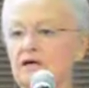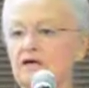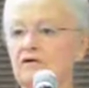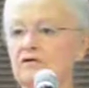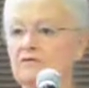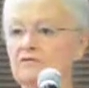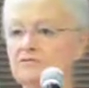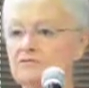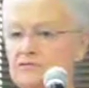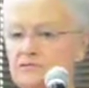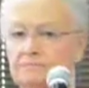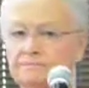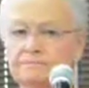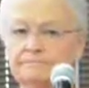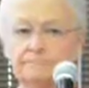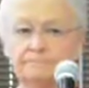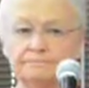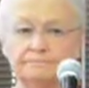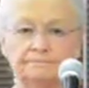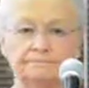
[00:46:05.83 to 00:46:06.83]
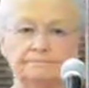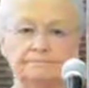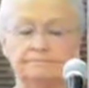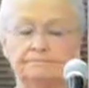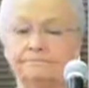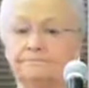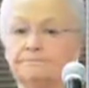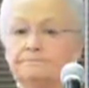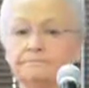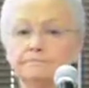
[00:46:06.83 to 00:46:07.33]
years,
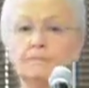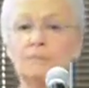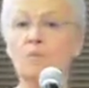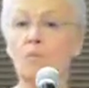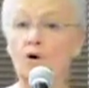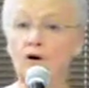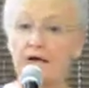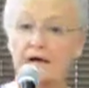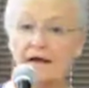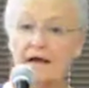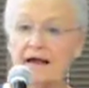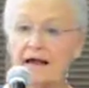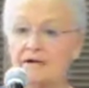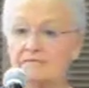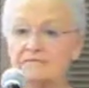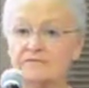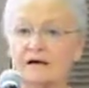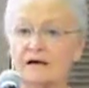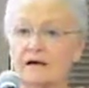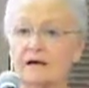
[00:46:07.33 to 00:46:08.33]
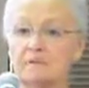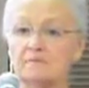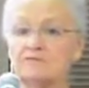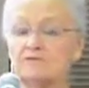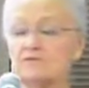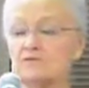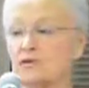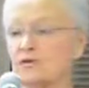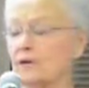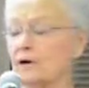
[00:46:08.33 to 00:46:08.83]
working half-time
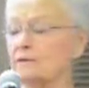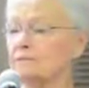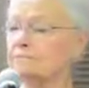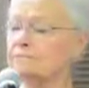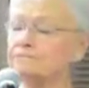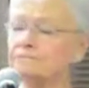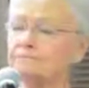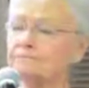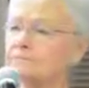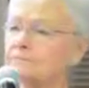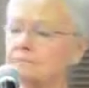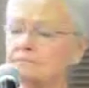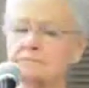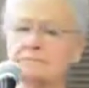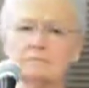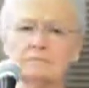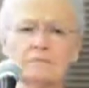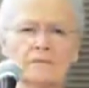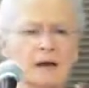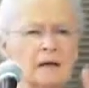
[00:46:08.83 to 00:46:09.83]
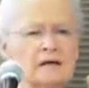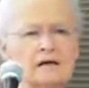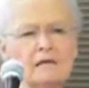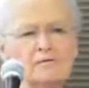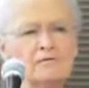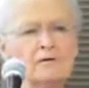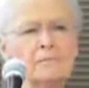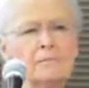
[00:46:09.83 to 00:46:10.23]
and so on, never